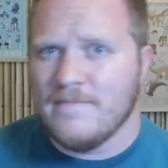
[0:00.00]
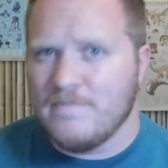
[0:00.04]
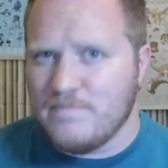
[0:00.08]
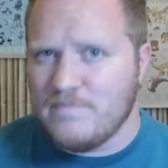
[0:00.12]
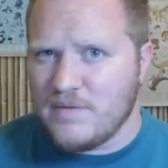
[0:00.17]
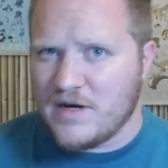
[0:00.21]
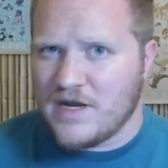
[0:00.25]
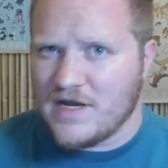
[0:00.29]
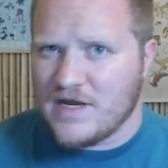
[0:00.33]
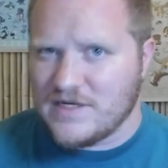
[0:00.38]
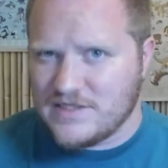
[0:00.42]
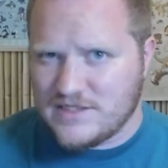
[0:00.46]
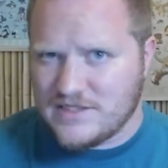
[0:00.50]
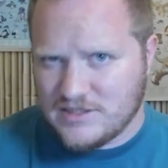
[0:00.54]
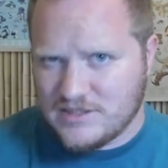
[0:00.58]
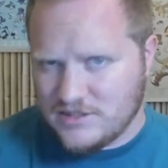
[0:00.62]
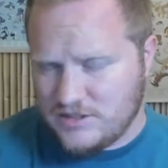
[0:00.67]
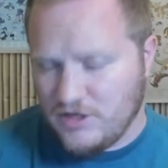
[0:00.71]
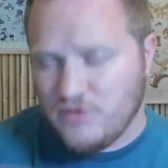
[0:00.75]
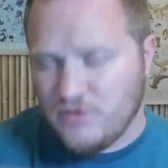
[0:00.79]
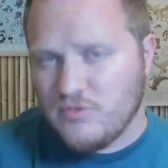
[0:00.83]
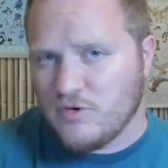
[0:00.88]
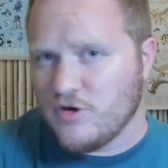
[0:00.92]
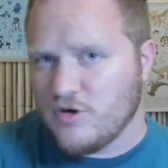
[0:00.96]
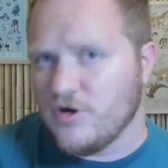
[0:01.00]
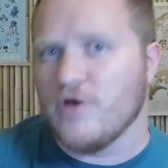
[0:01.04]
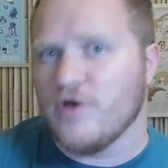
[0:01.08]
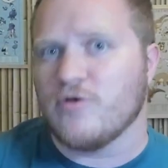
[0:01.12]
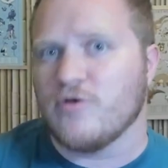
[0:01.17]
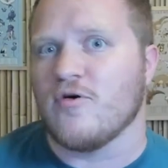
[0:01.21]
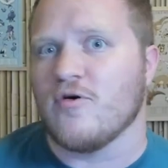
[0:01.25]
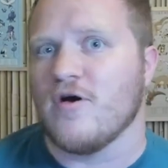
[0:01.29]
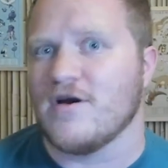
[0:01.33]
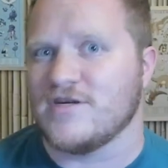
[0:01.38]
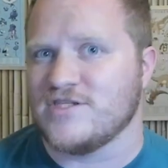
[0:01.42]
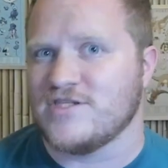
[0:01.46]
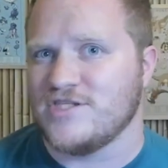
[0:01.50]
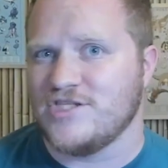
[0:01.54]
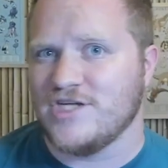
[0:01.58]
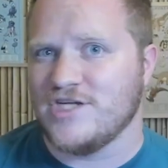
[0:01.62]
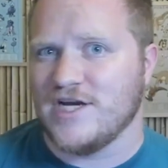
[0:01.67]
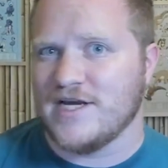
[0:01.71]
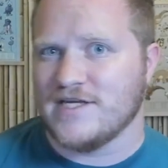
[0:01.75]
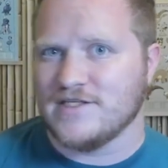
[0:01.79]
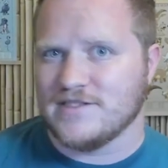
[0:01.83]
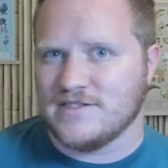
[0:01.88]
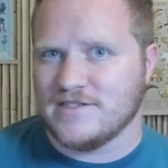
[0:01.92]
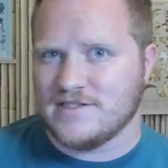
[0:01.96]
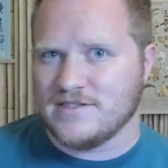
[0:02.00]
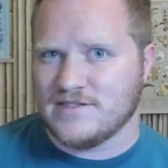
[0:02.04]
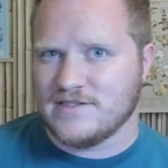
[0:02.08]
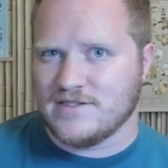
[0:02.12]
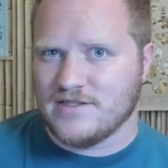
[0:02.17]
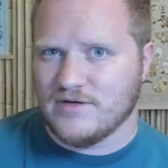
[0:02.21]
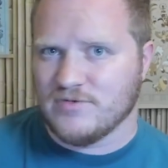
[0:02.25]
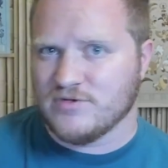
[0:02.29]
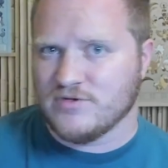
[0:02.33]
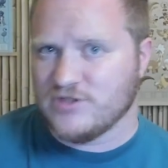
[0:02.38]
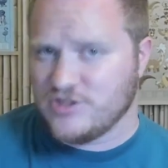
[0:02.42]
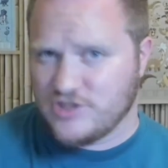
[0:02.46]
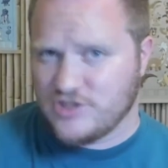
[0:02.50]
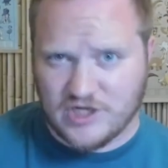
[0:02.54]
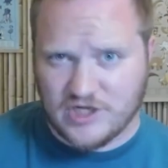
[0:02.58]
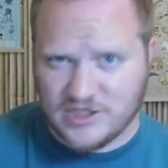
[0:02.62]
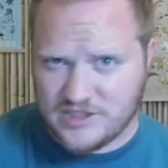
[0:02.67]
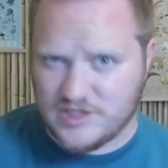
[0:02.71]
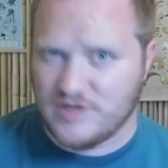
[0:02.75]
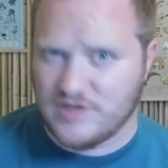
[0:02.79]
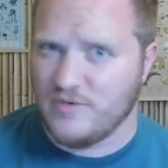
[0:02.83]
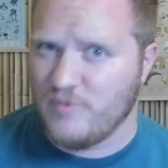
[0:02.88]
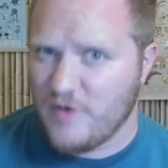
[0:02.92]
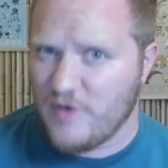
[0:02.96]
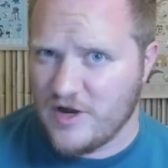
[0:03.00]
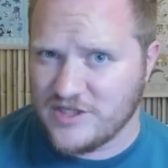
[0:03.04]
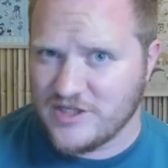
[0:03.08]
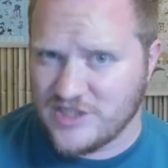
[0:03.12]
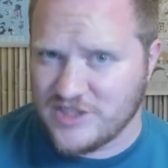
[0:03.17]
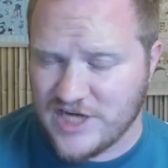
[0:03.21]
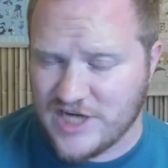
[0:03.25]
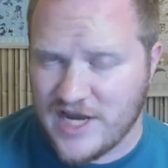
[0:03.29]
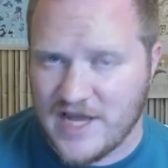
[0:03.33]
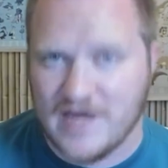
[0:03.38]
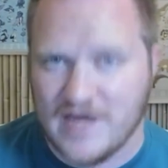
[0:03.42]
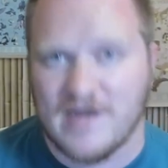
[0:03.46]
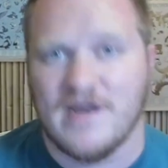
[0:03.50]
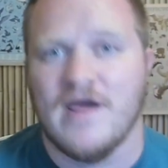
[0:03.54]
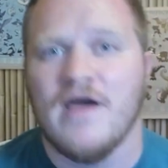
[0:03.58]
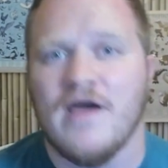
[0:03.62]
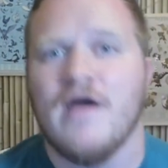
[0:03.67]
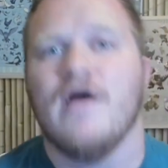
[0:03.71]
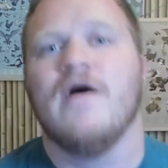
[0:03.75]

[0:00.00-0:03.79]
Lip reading: because there were no cross-gens, there was just the one gen.